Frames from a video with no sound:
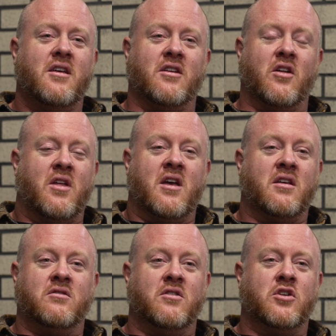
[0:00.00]
you
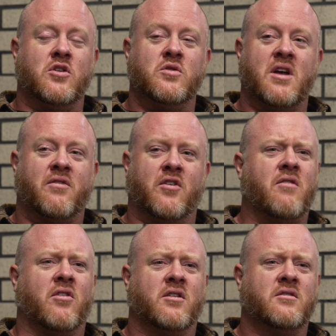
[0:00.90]
could use that
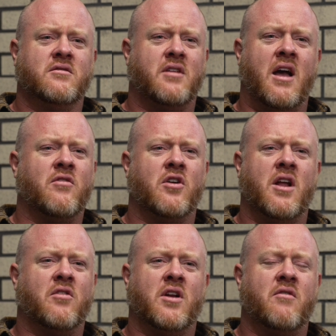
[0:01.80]
forever, ever and
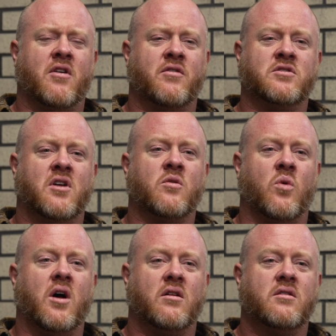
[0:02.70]
ever and ever if it's done well.